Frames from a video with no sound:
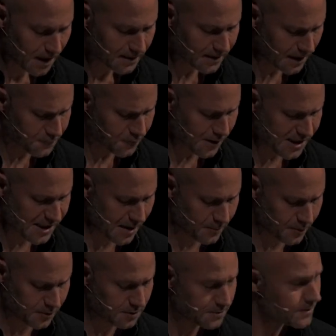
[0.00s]
Take, for
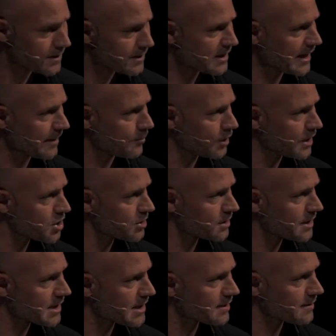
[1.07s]
example, the
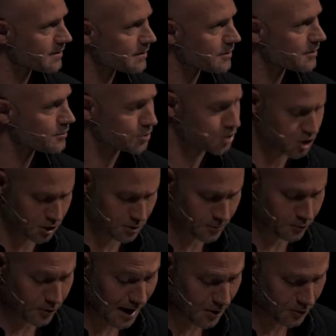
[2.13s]
abolitionist John
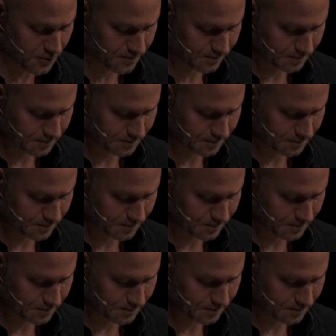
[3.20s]
Brown.